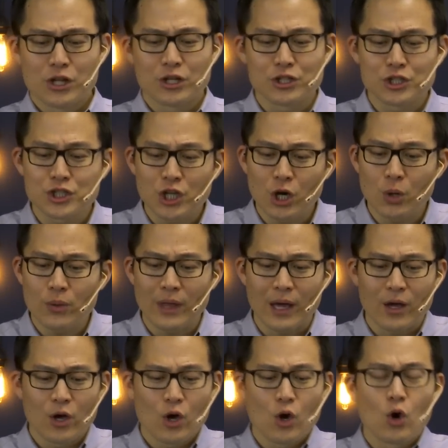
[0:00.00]
to show
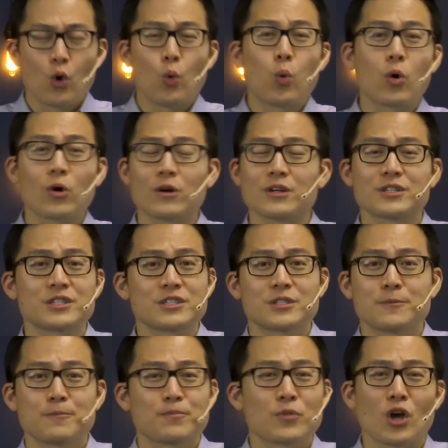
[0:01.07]
that works